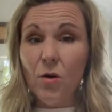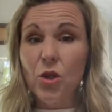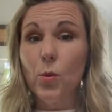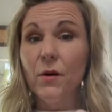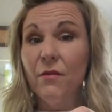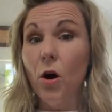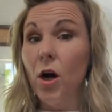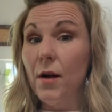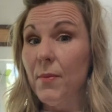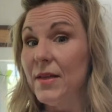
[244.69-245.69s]
You have
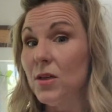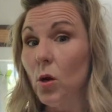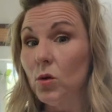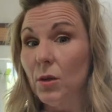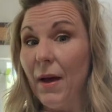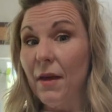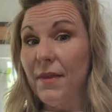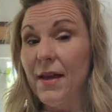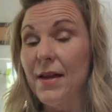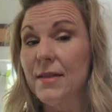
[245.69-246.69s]
already been told about
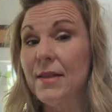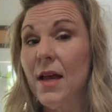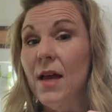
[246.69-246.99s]
this.